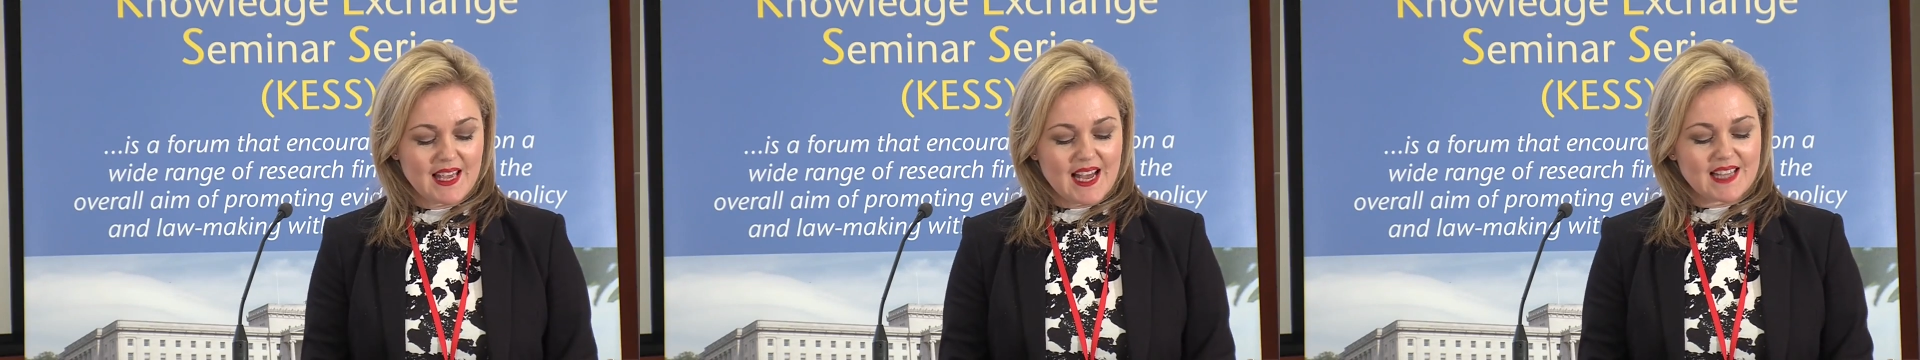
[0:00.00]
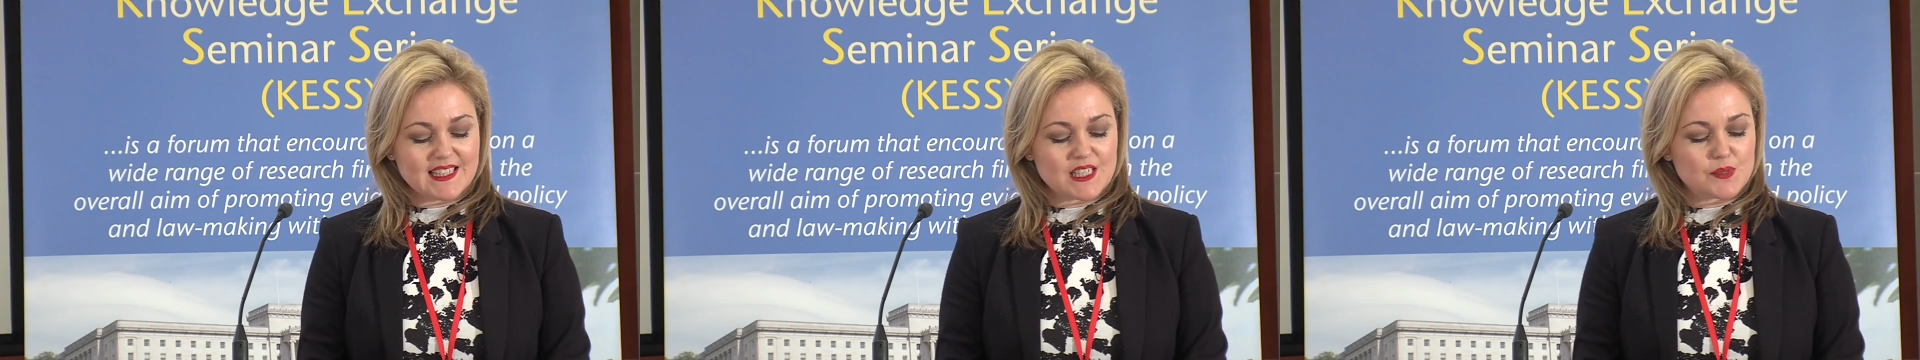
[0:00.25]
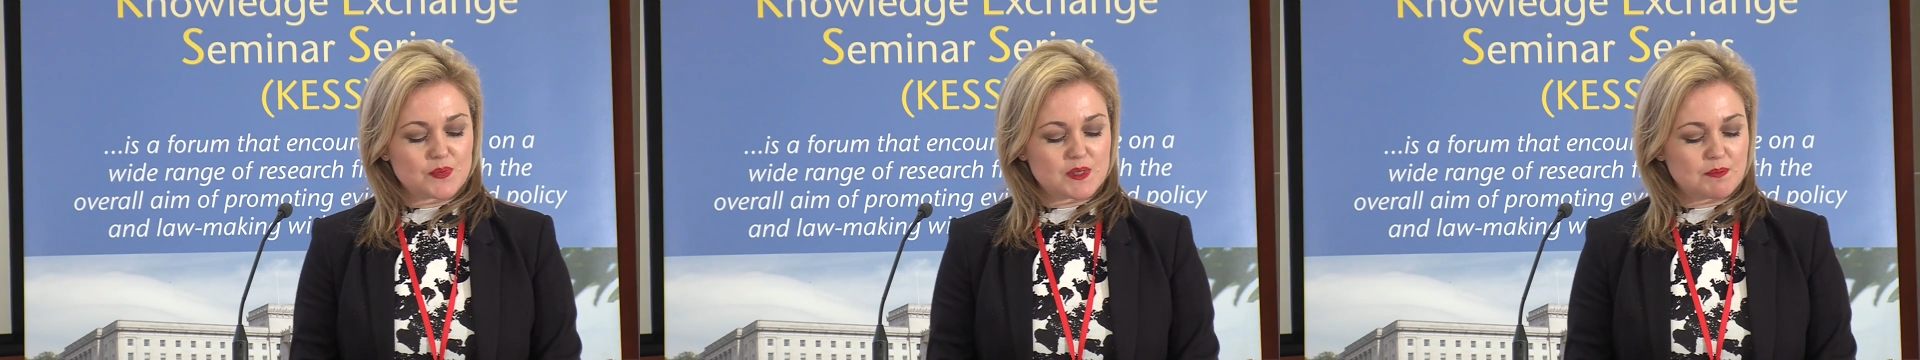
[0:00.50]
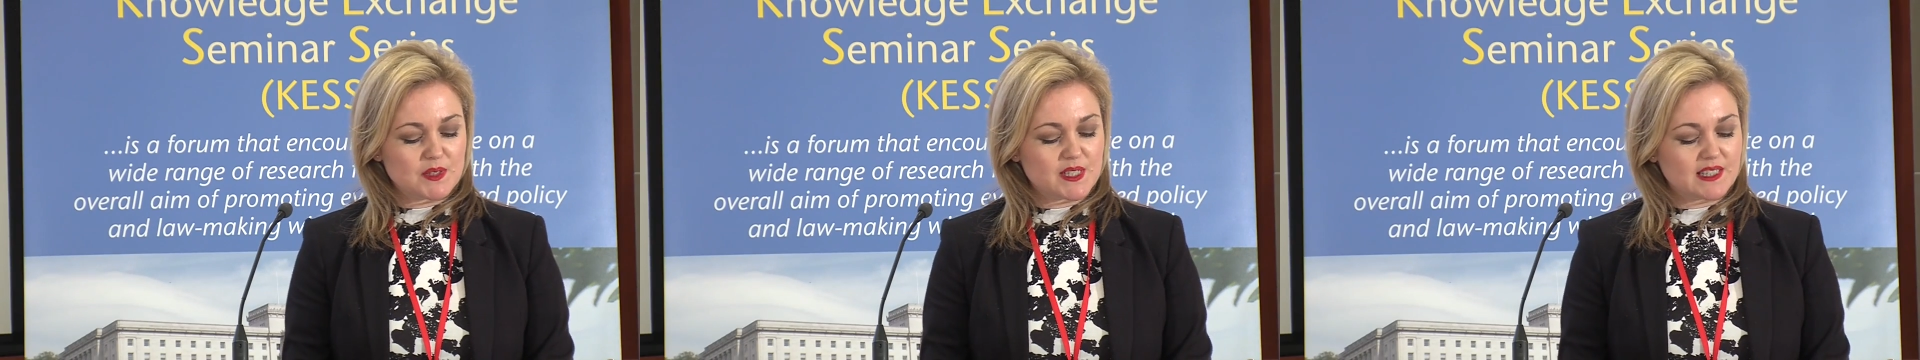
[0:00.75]
and this was
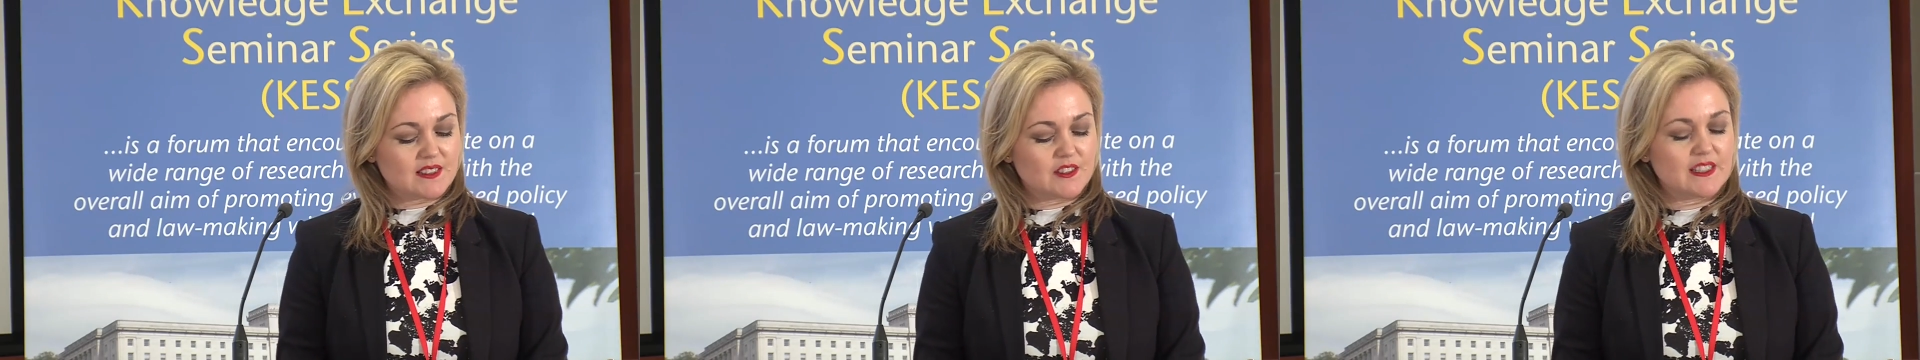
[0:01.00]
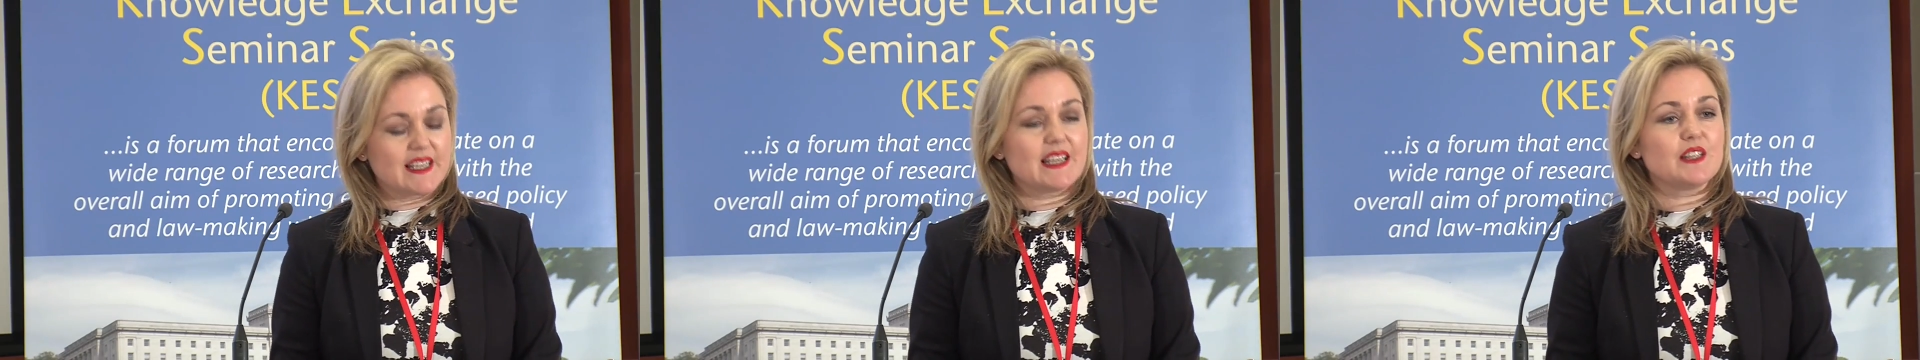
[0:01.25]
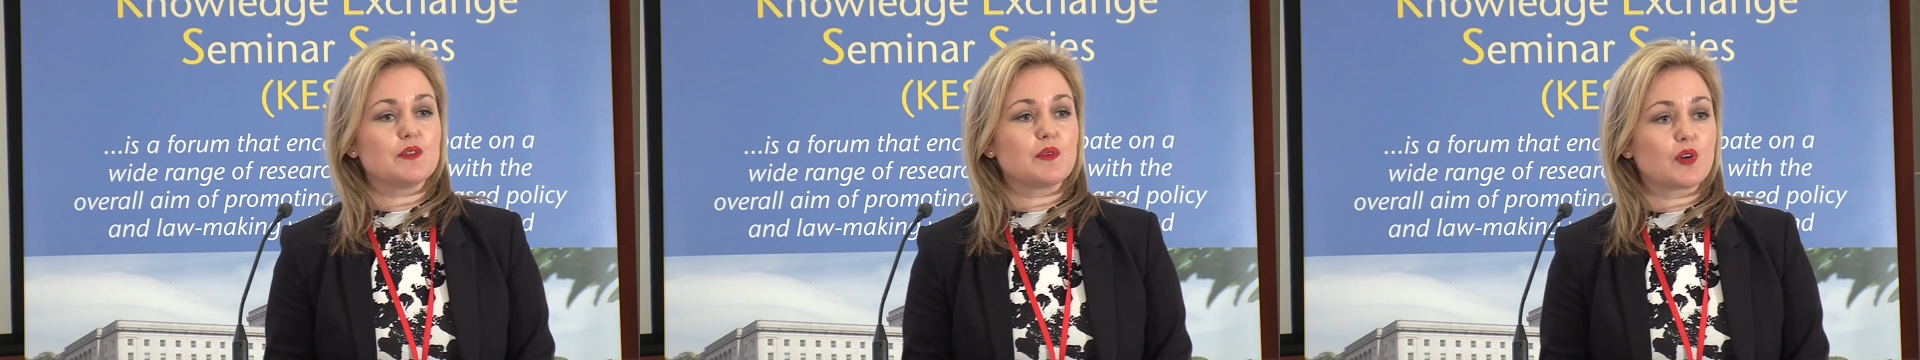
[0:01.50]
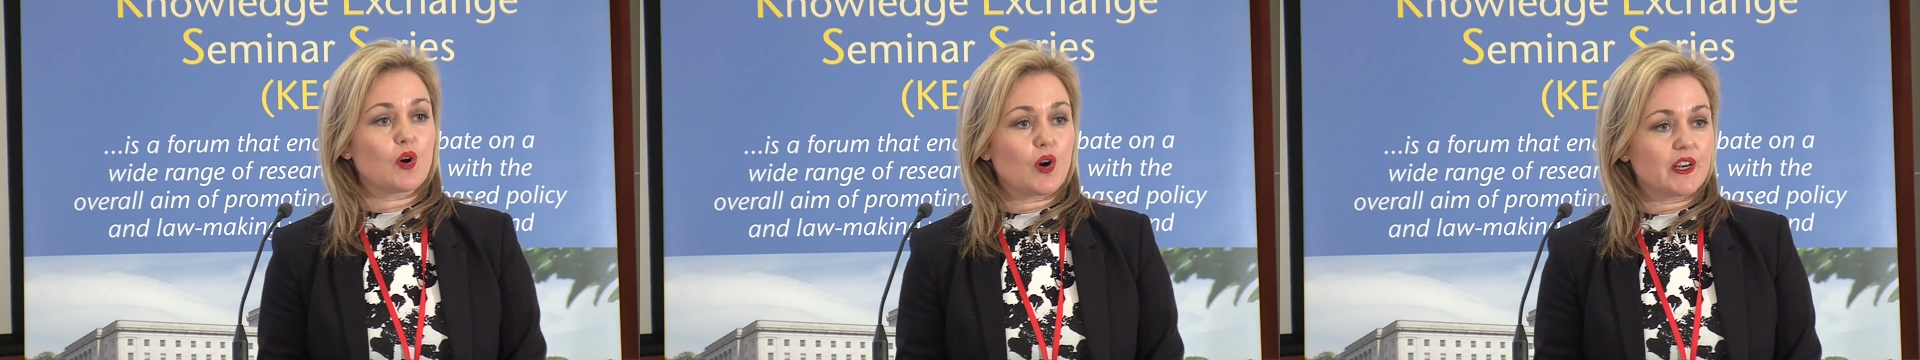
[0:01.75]
particularly in the
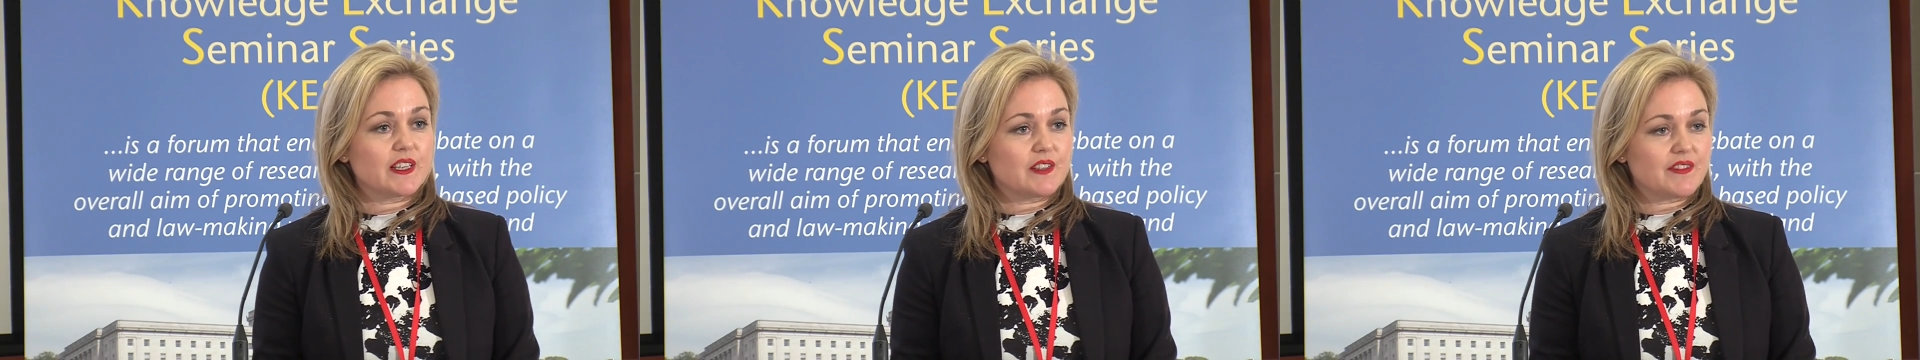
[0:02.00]
recording